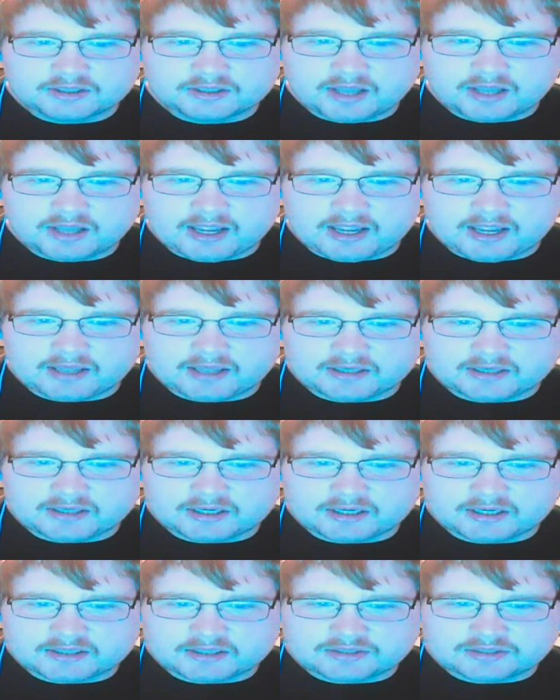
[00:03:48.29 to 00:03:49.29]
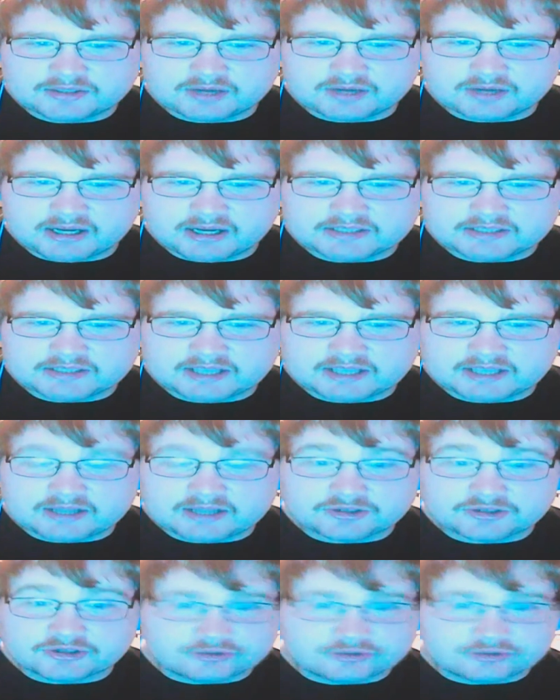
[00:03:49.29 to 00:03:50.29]
and uh, tell you guys that there's a
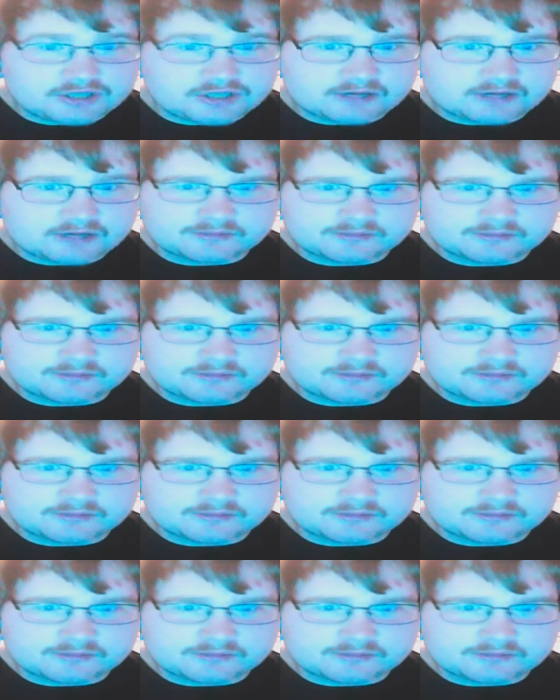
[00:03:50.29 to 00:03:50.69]
new channel.